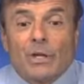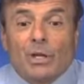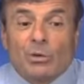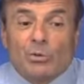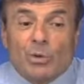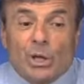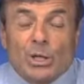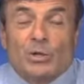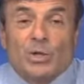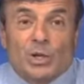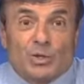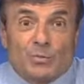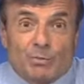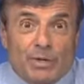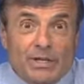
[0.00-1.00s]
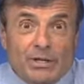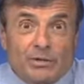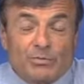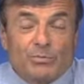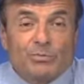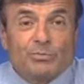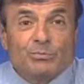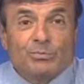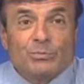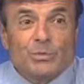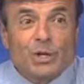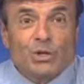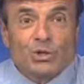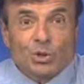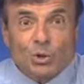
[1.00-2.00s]
It's been
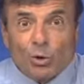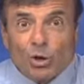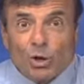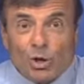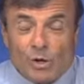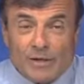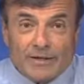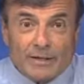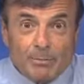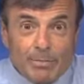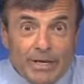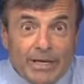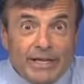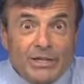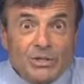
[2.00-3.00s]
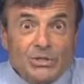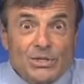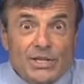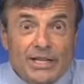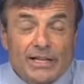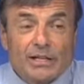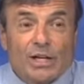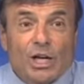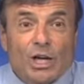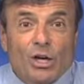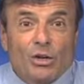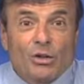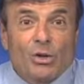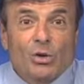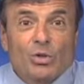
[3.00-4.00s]
historical in the past that
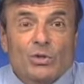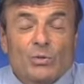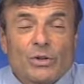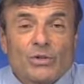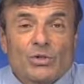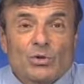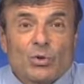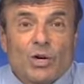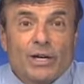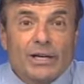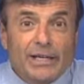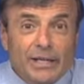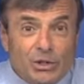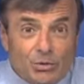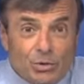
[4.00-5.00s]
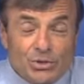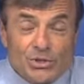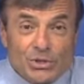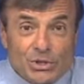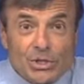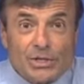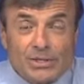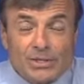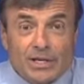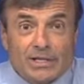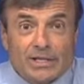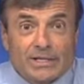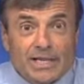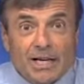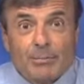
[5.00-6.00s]
those with strong interest in
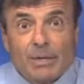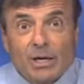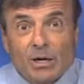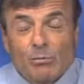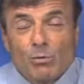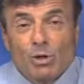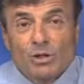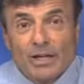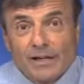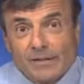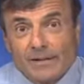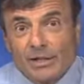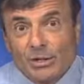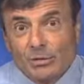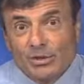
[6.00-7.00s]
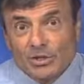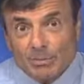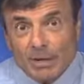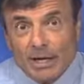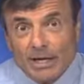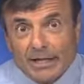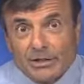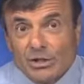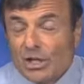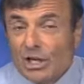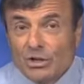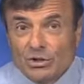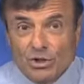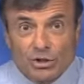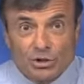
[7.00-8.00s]
the topic are more likely to respond.
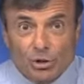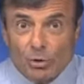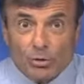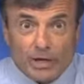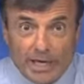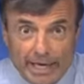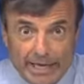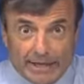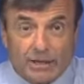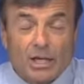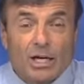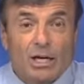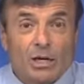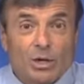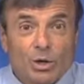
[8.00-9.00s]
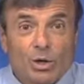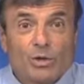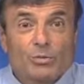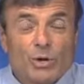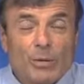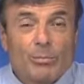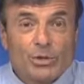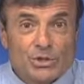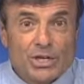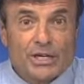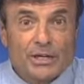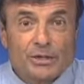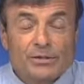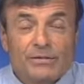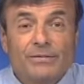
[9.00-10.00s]
So you don't get a good
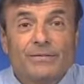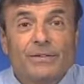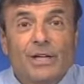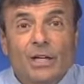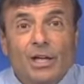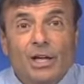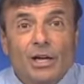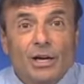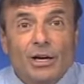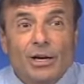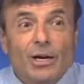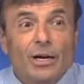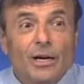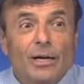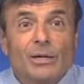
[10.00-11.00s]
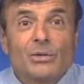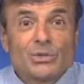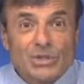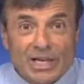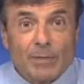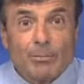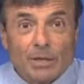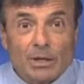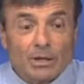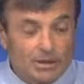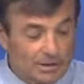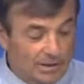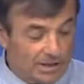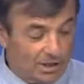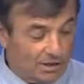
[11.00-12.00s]
representative sample.
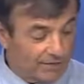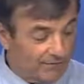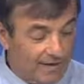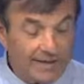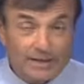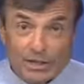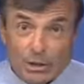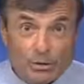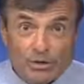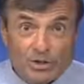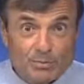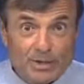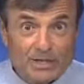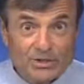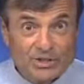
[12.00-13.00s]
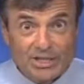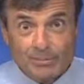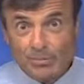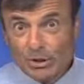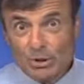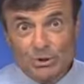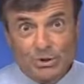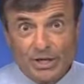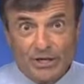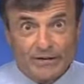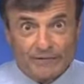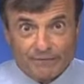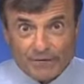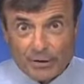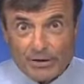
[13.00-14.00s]
Voluntary response samples,
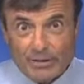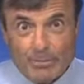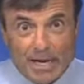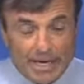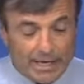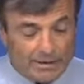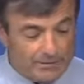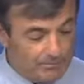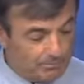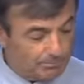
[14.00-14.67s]
very bad.